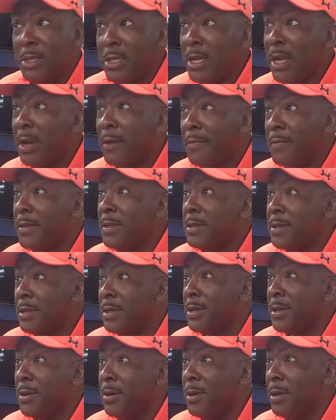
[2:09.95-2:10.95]
toughness
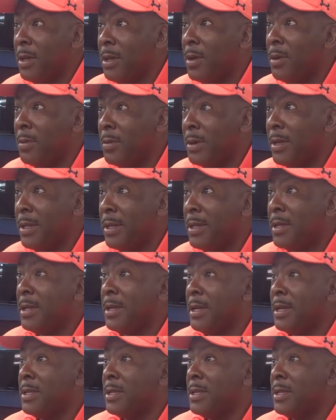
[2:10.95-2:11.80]
to go along with it,